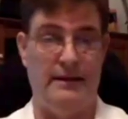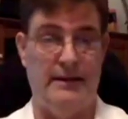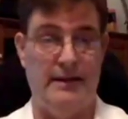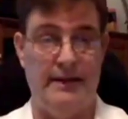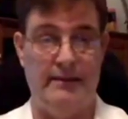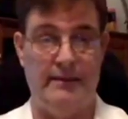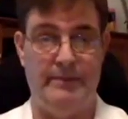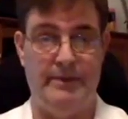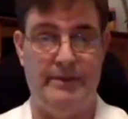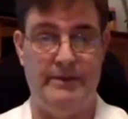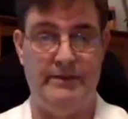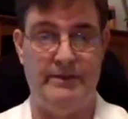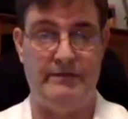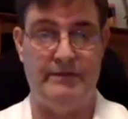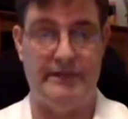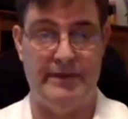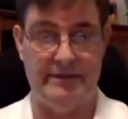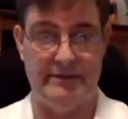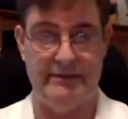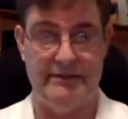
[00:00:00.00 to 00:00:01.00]
Like button's
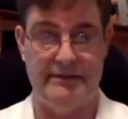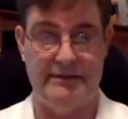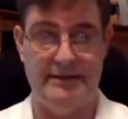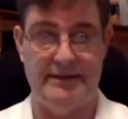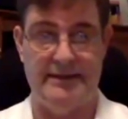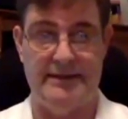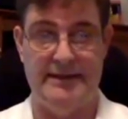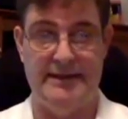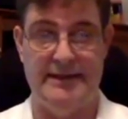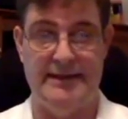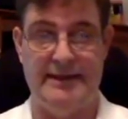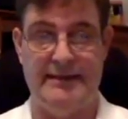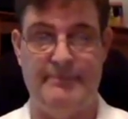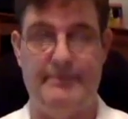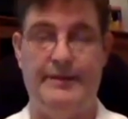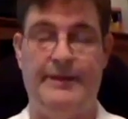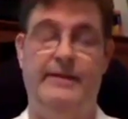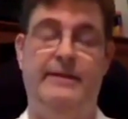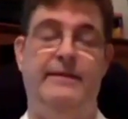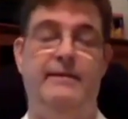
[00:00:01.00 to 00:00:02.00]
over here. Click on the like
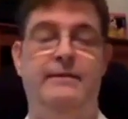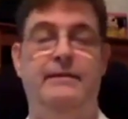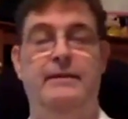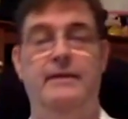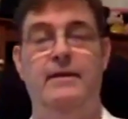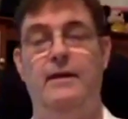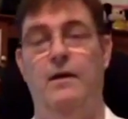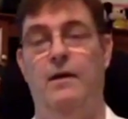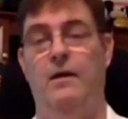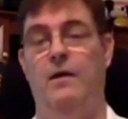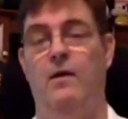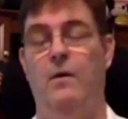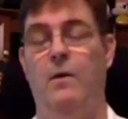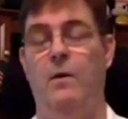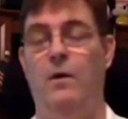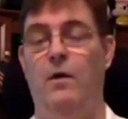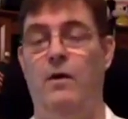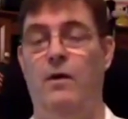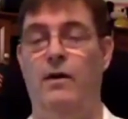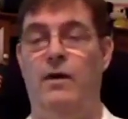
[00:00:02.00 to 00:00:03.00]
button.
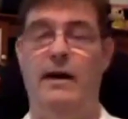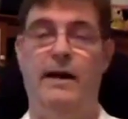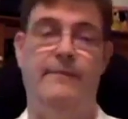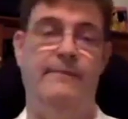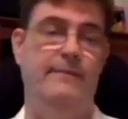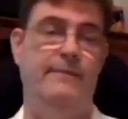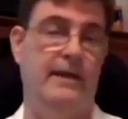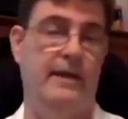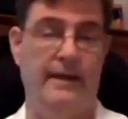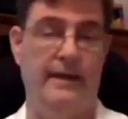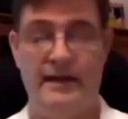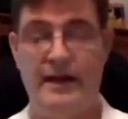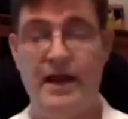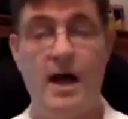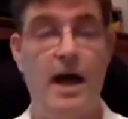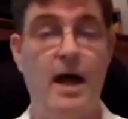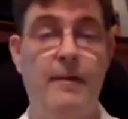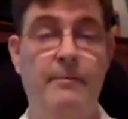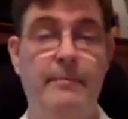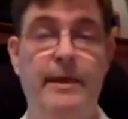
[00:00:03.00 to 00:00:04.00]
Or
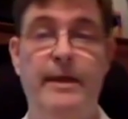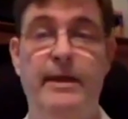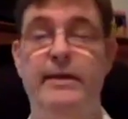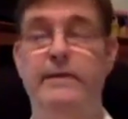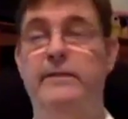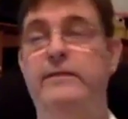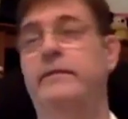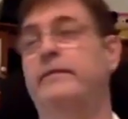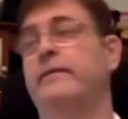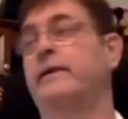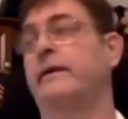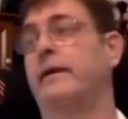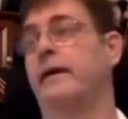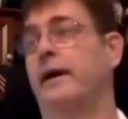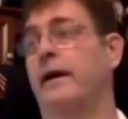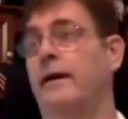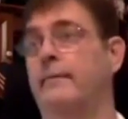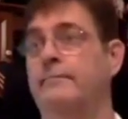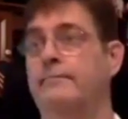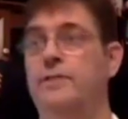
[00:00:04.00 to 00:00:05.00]
comment,
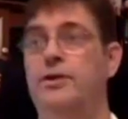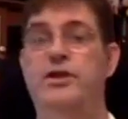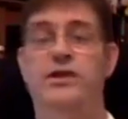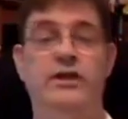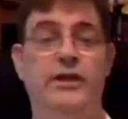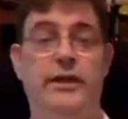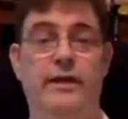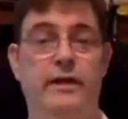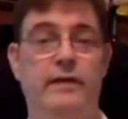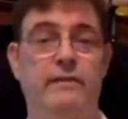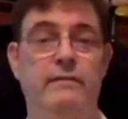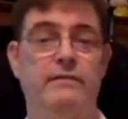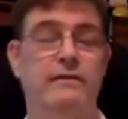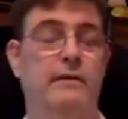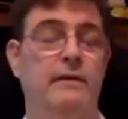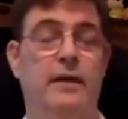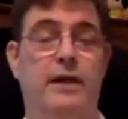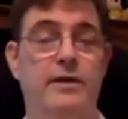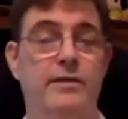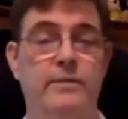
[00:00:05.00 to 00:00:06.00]
share
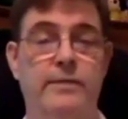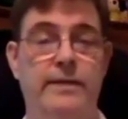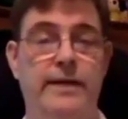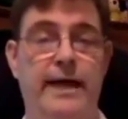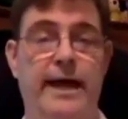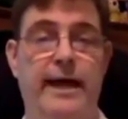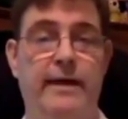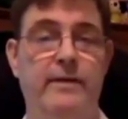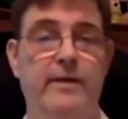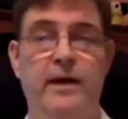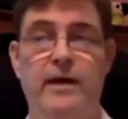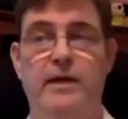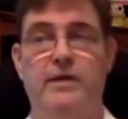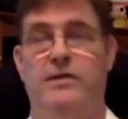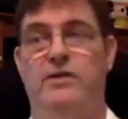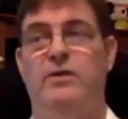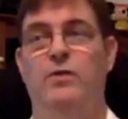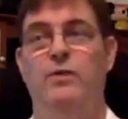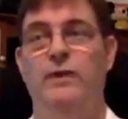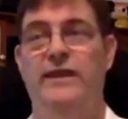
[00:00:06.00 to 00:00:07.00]
Lunch with Dad
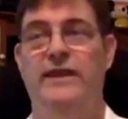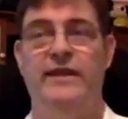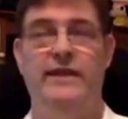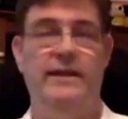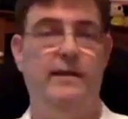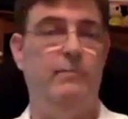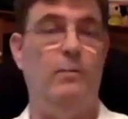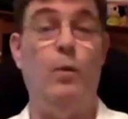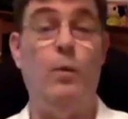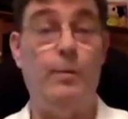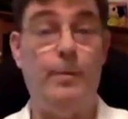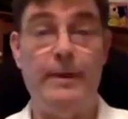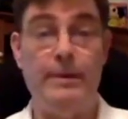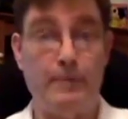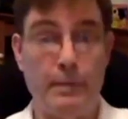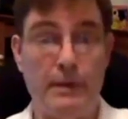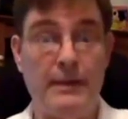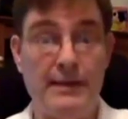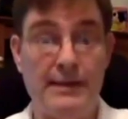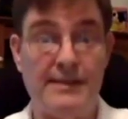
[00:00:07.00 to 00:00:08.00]
so we can get more
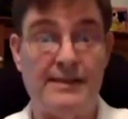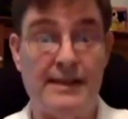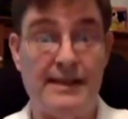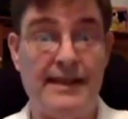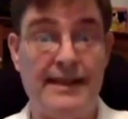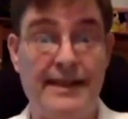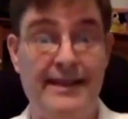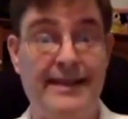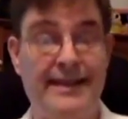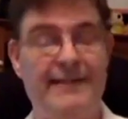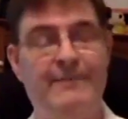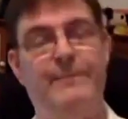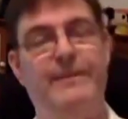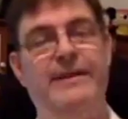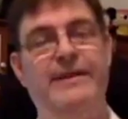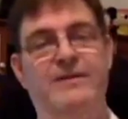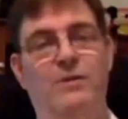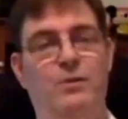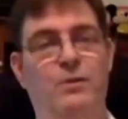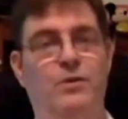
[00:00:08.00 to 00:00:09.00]
people listening. That'd
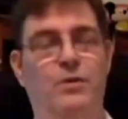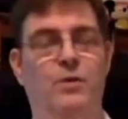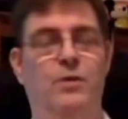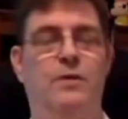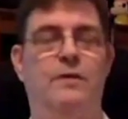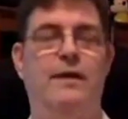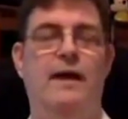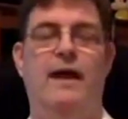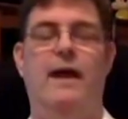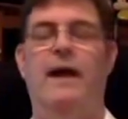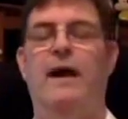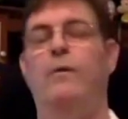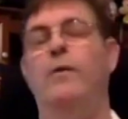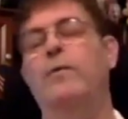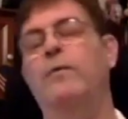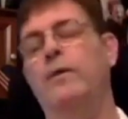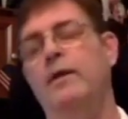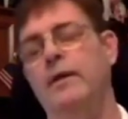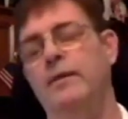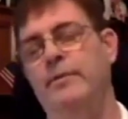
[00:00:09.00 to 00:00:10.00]
be so cool.
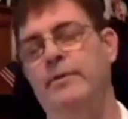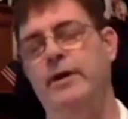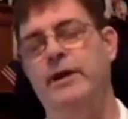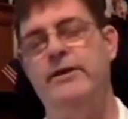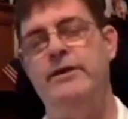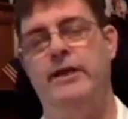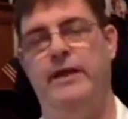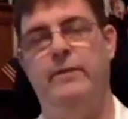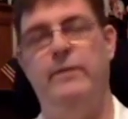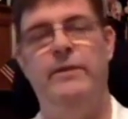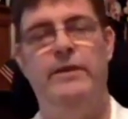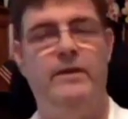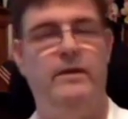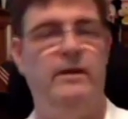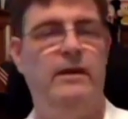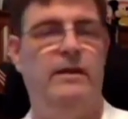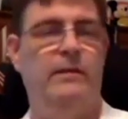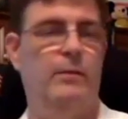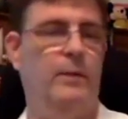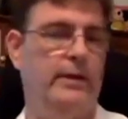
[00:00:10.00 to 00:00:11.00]
We really appreciate it when
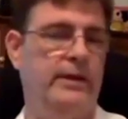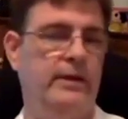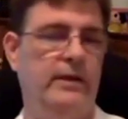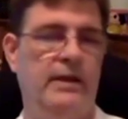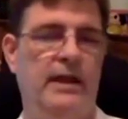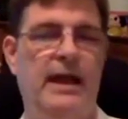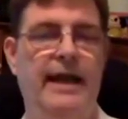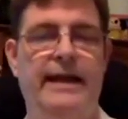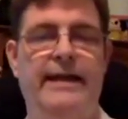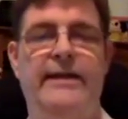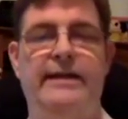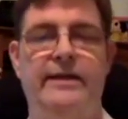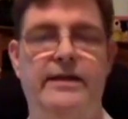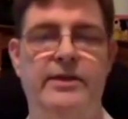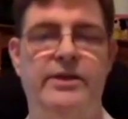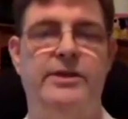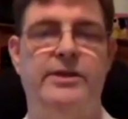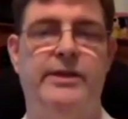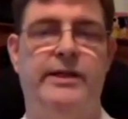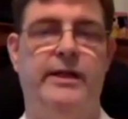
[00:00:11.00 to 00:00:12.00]
you like and
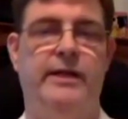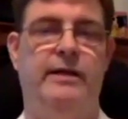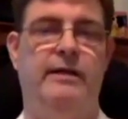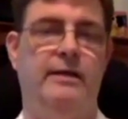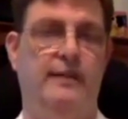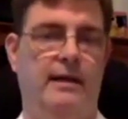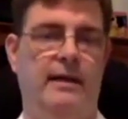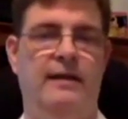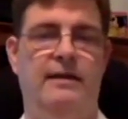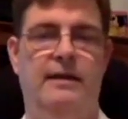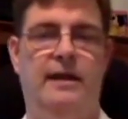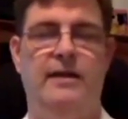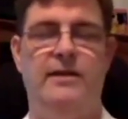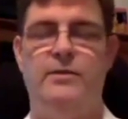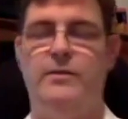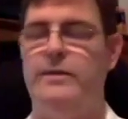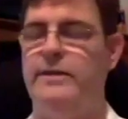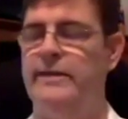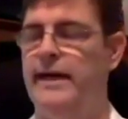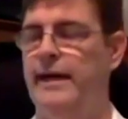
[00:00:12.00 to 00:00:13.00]
share
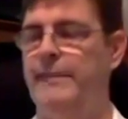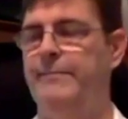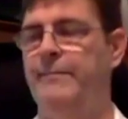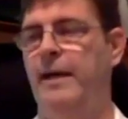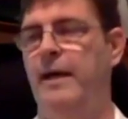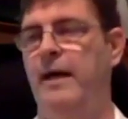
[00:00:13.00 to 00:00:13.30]
Lunch with Dad.